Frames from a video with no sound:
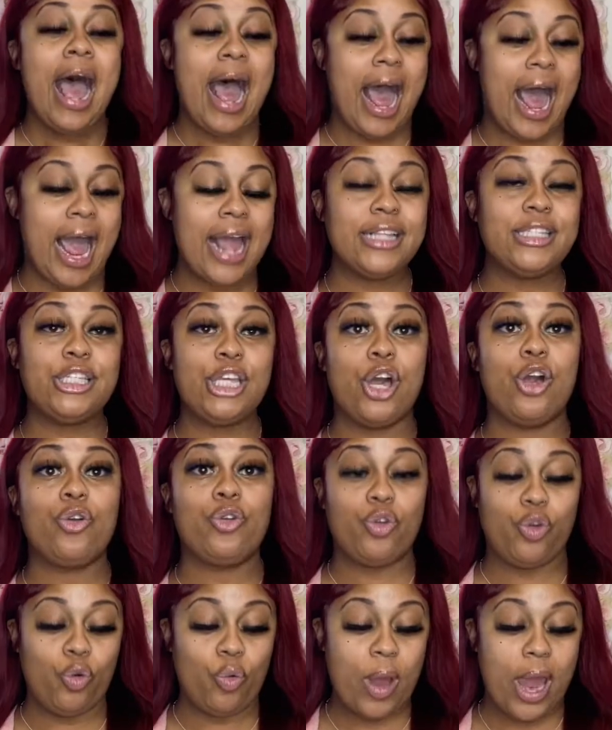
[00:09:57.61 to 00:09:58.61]
I
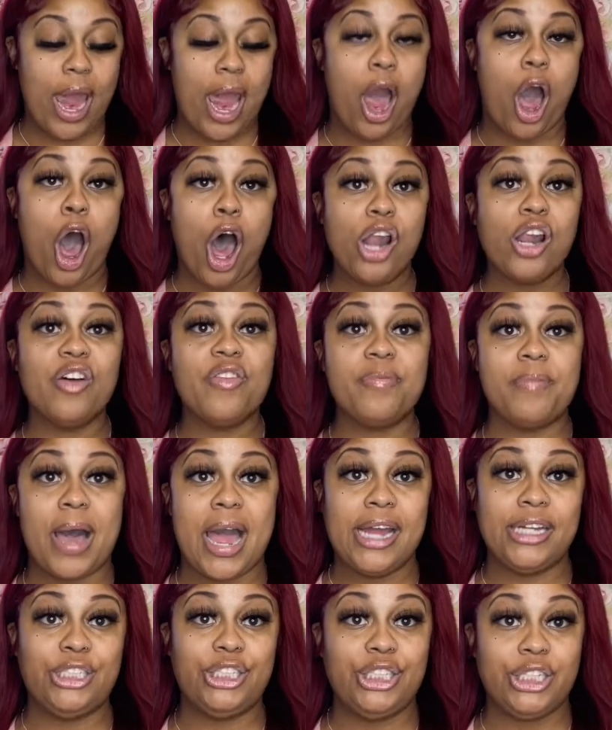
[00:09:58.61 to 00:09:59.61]
tell you all of
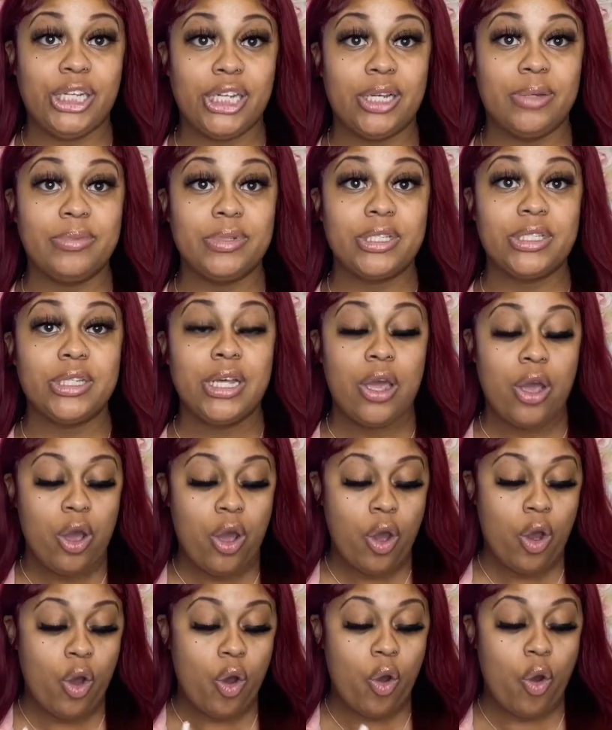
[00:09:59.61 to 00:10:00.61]
my gems
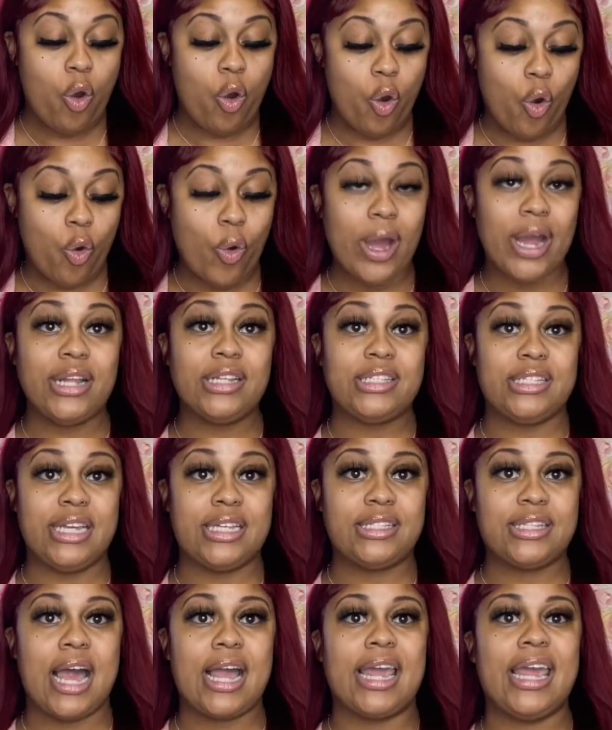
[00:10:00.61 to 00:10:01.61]
on
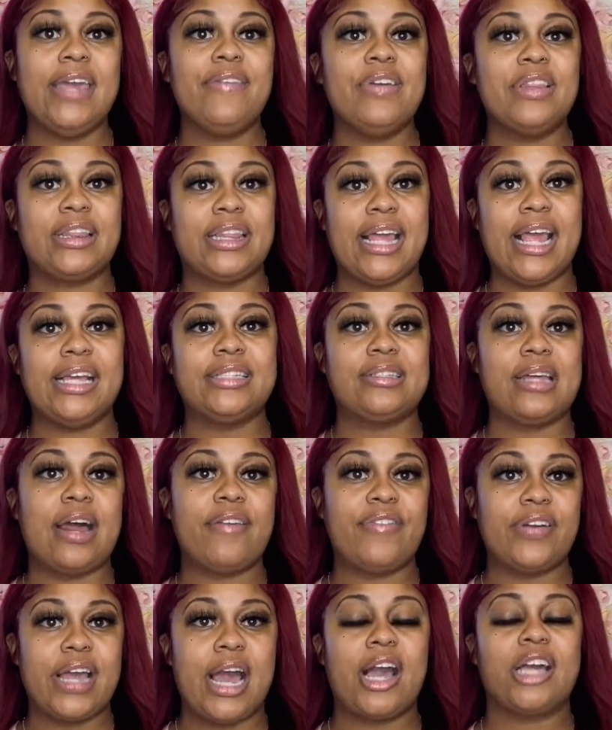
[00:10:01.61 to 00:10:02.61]
TikTok, even things that
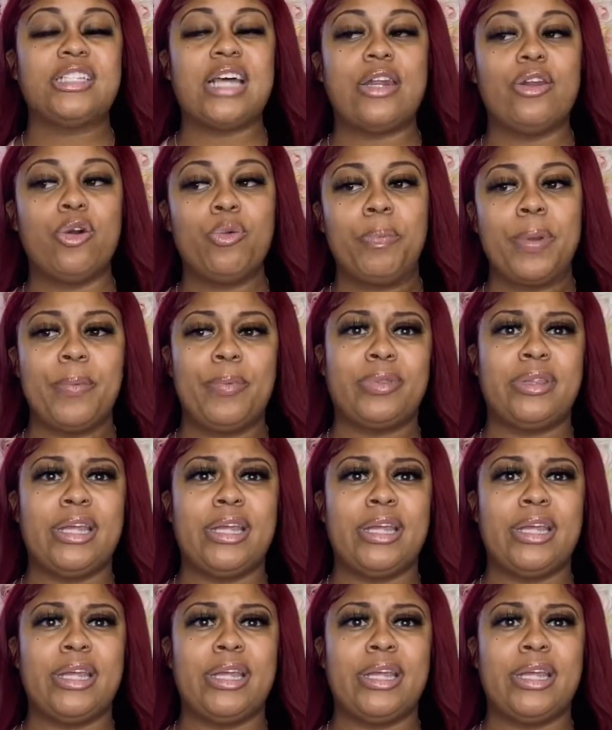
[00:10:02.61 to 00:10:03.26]
I forgot, because I know people